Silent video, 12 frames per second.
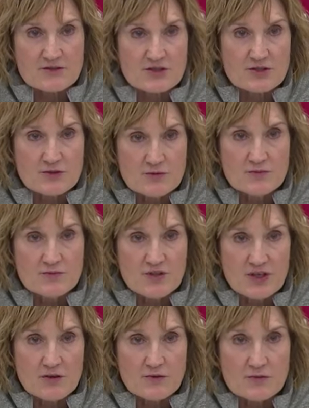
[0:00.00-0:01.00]
to you
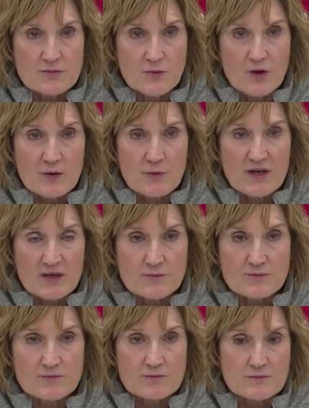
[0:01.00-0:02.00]
know what are we going to
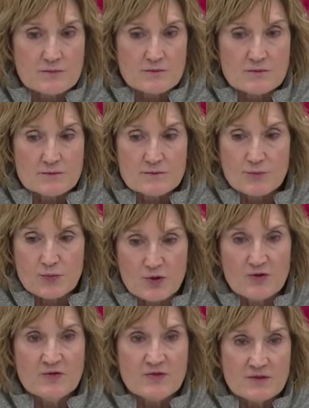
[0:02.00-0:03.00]

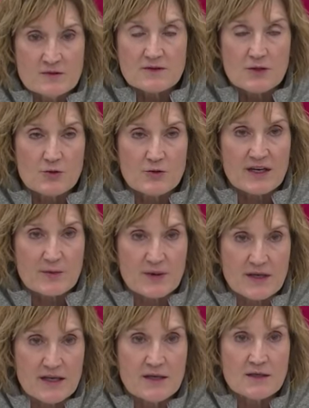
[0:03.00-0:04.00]
prove, who we're going to
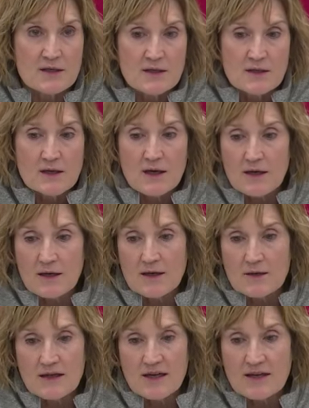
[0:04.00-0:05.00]
be,
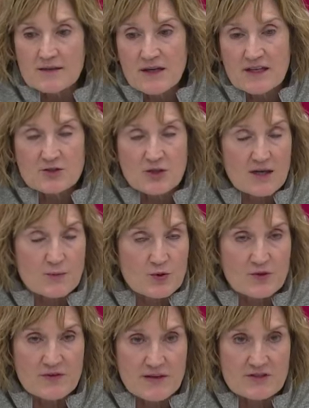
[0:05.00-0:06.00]
uh, and and trying to
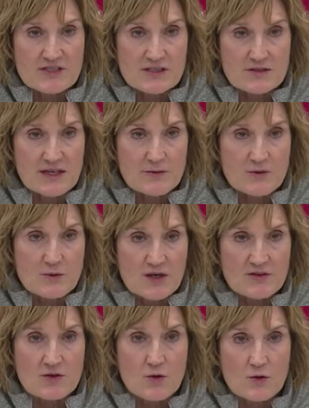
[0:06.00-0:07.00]
prove it every single day we
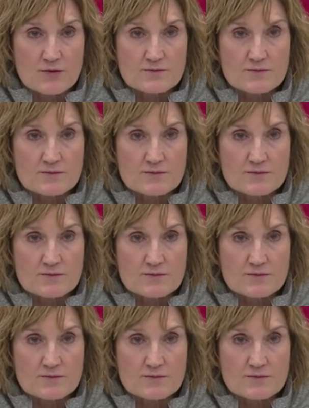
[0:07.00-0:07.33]
walk on the court.